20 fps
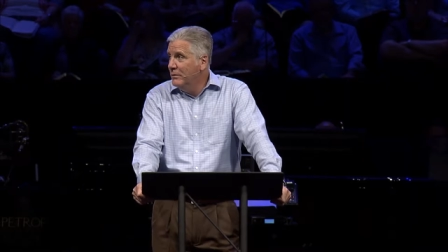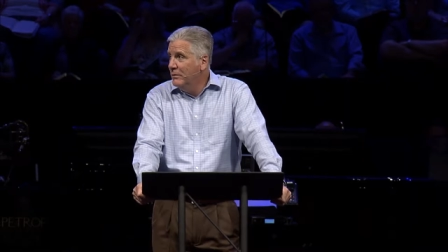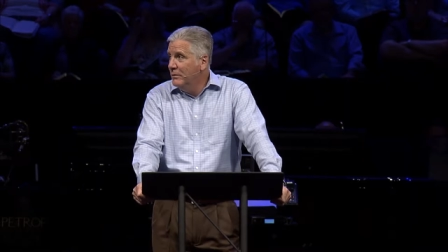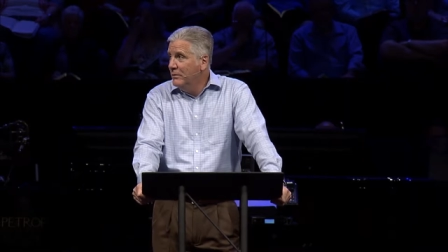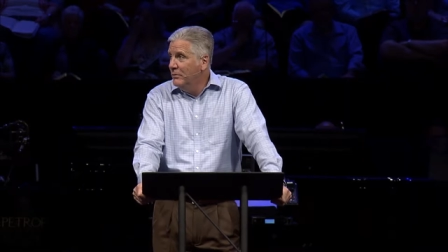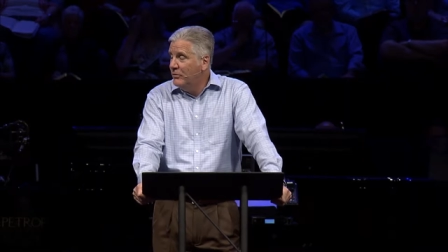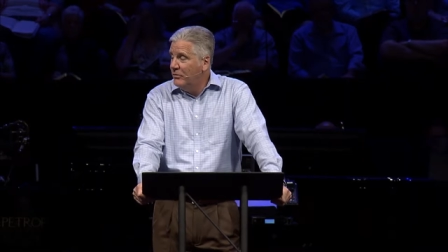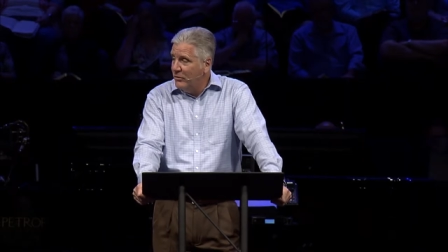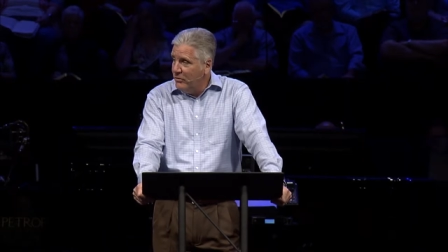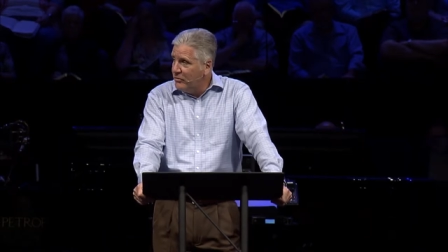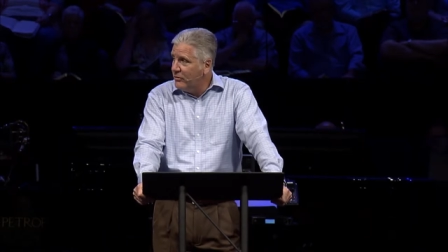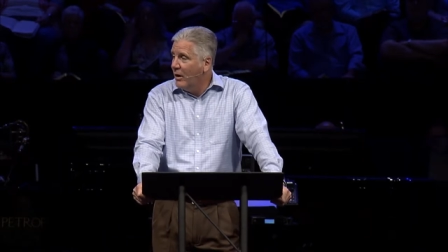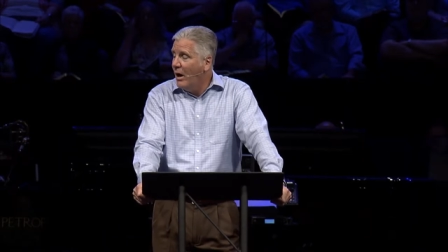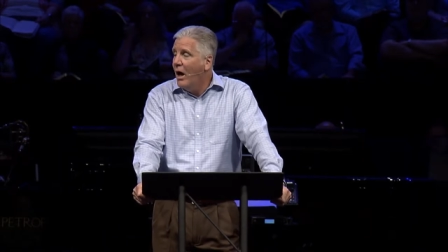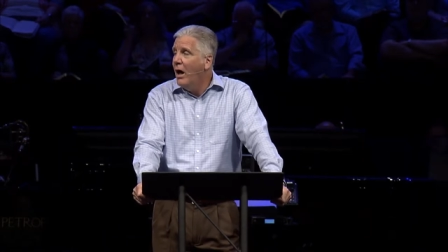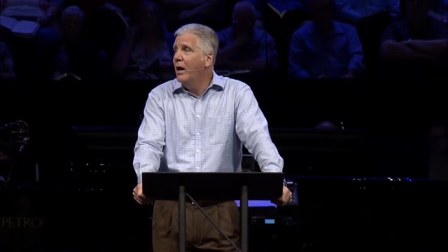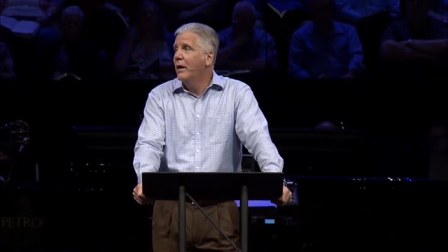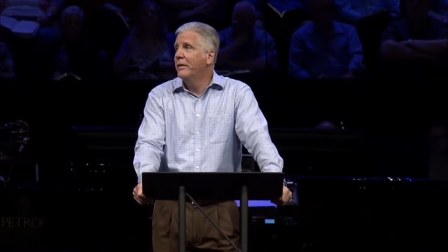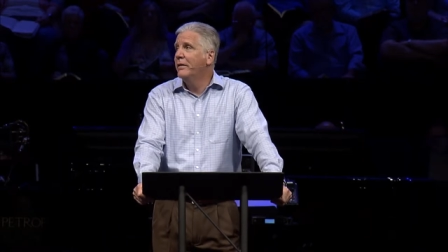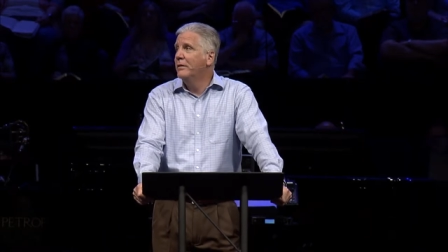It's just
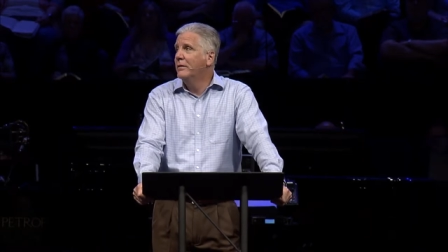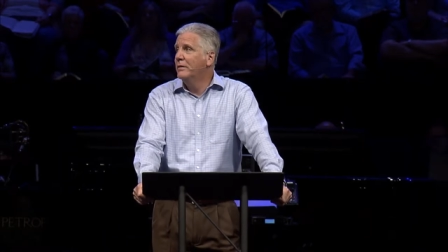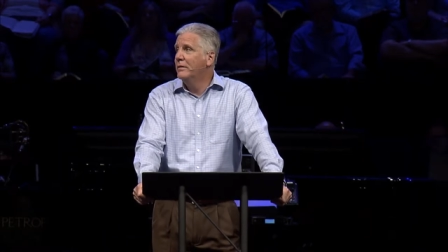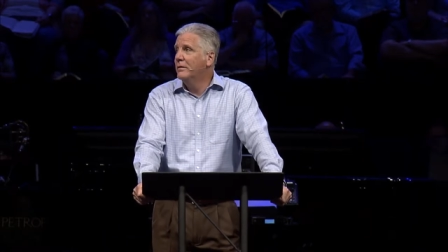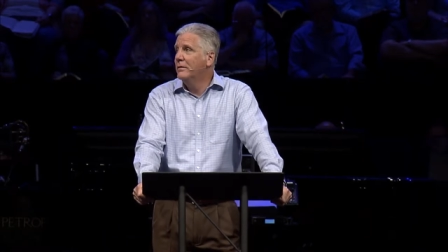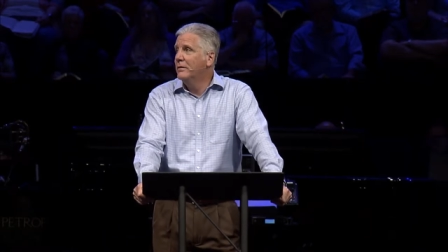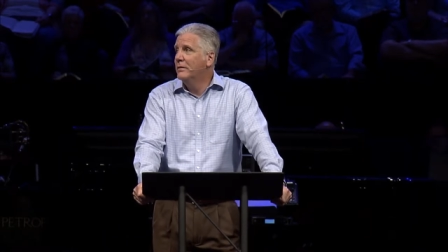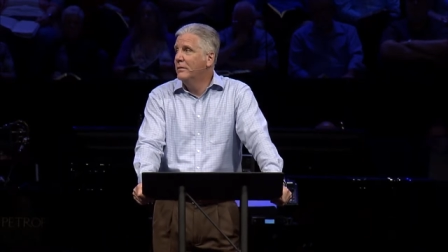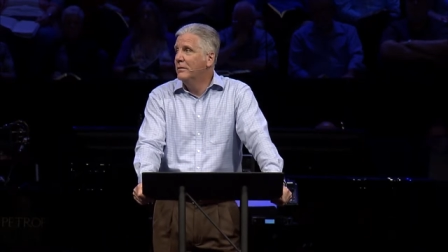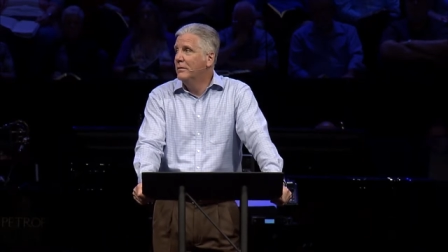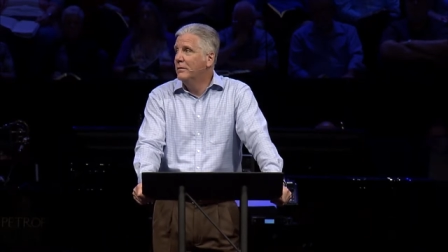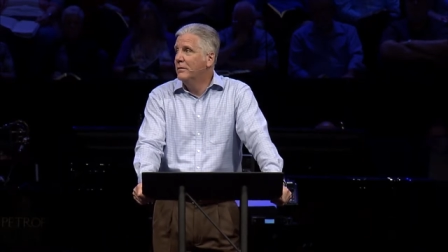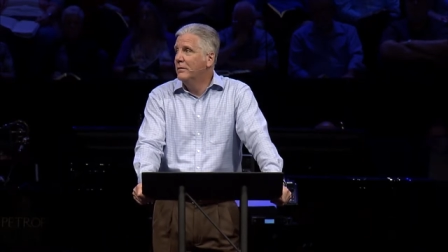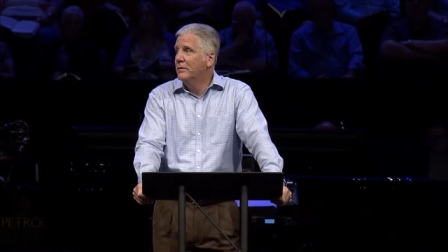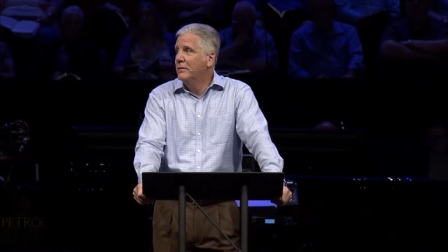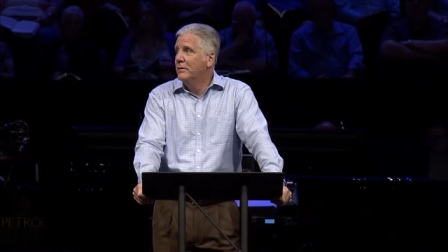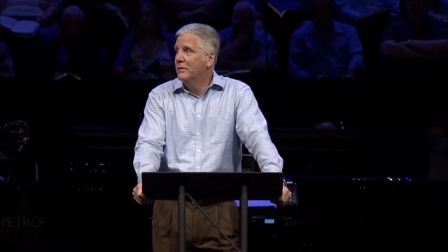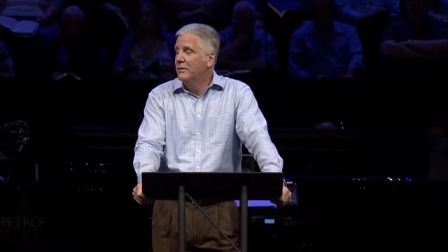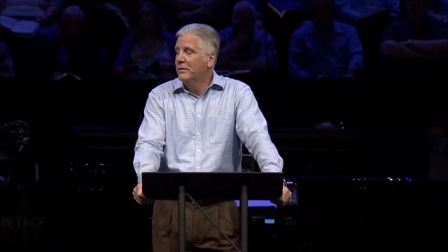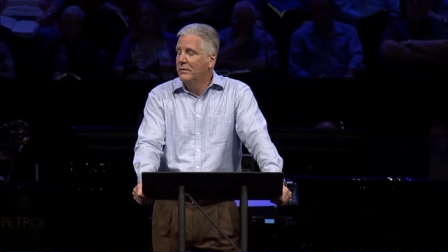God.
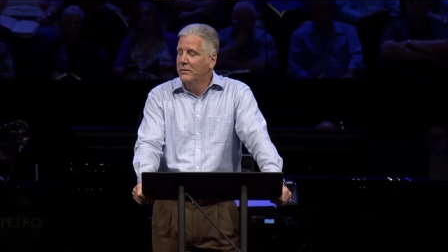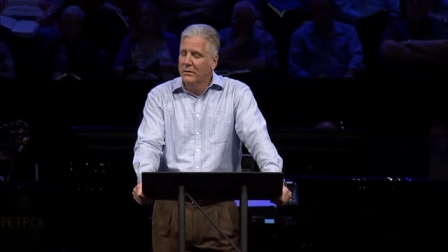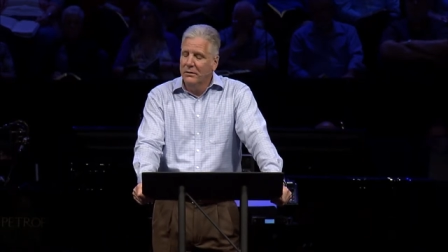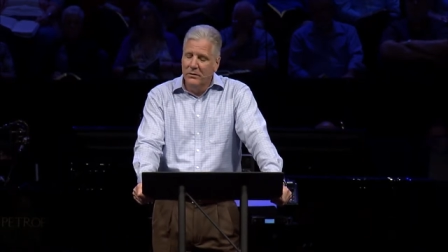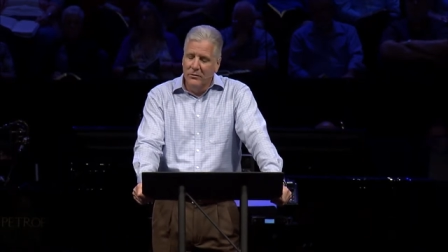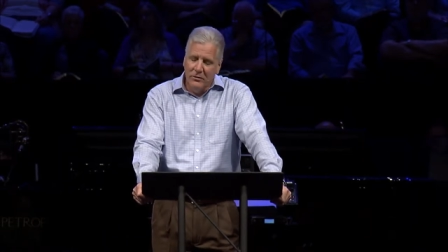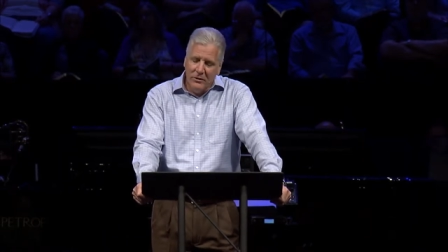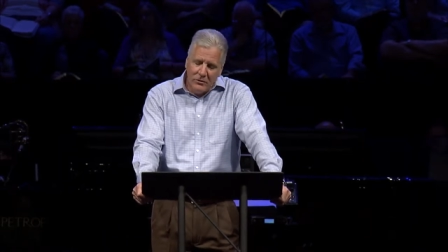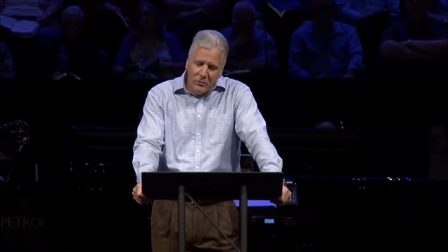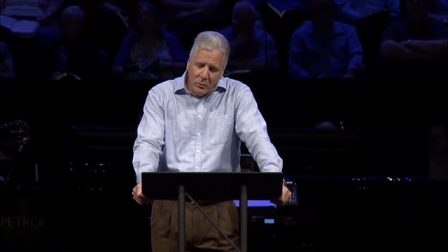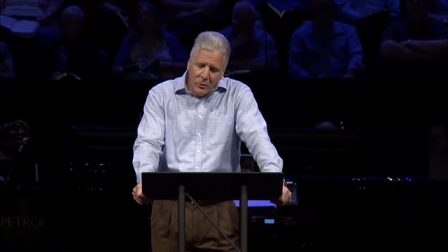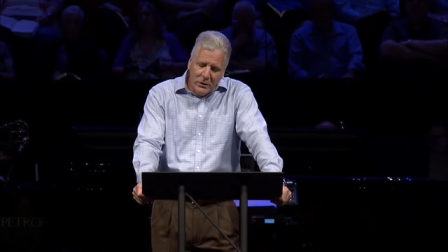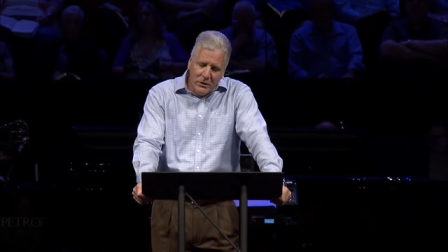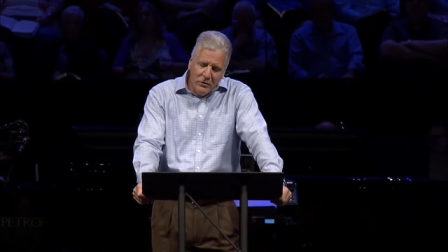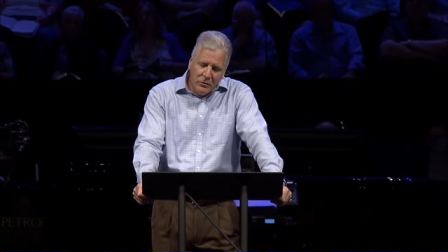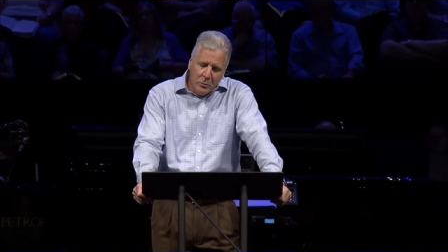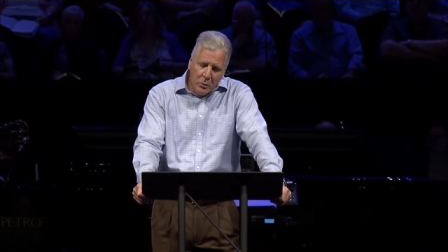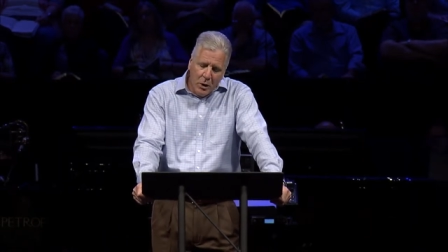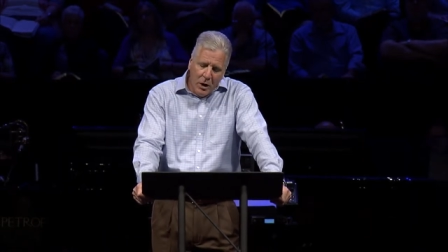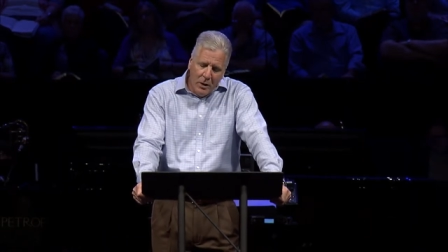Because that's what he's
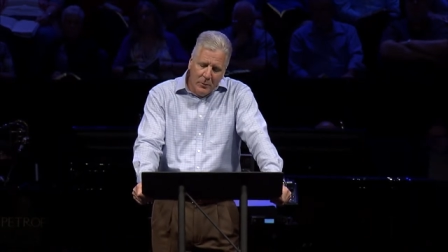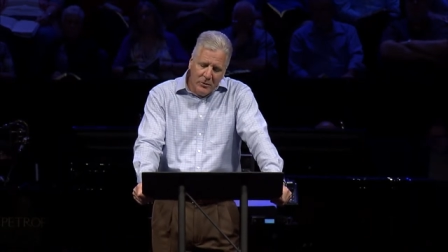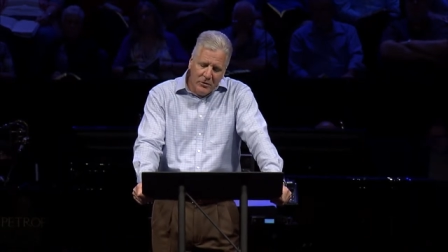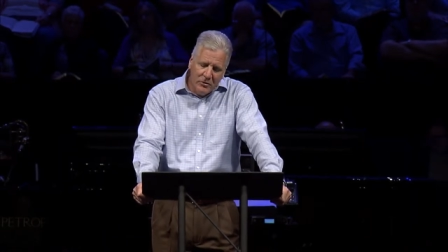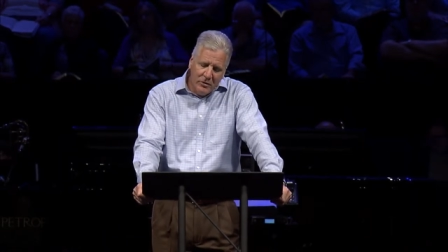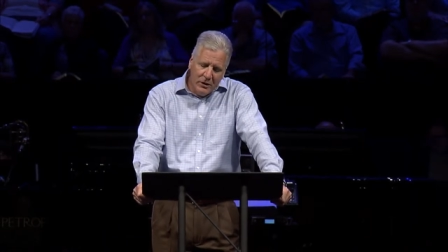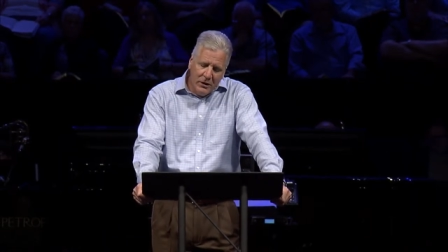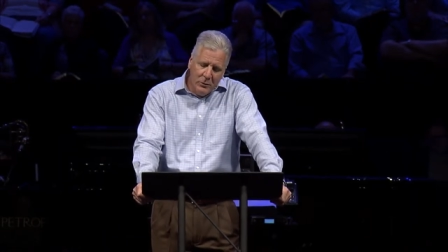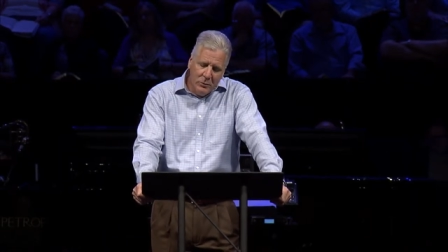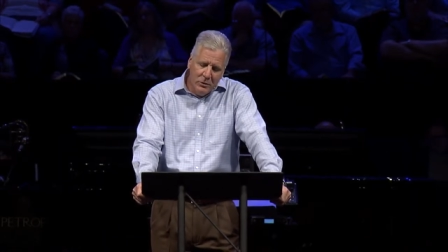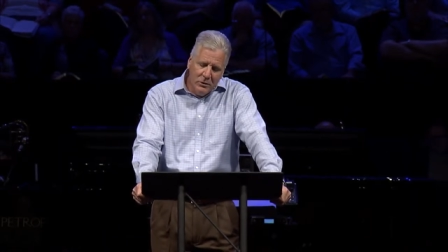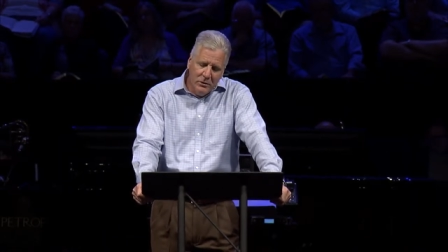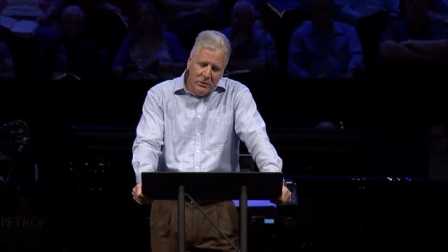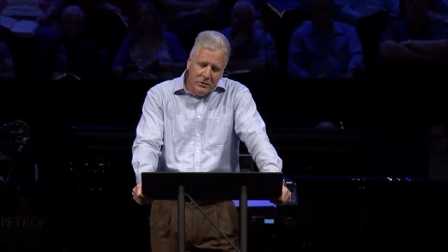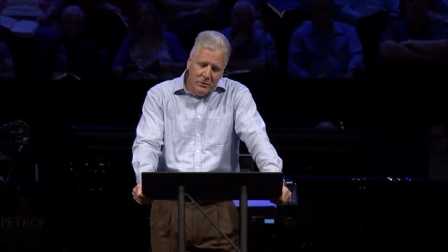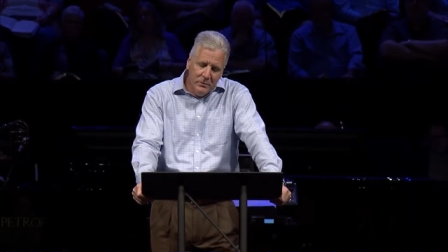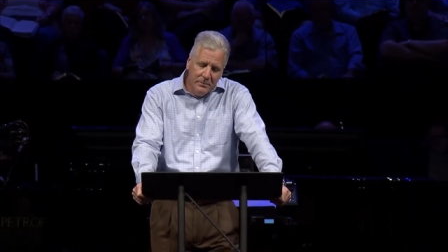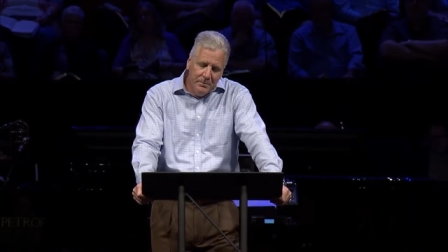promised that he would do.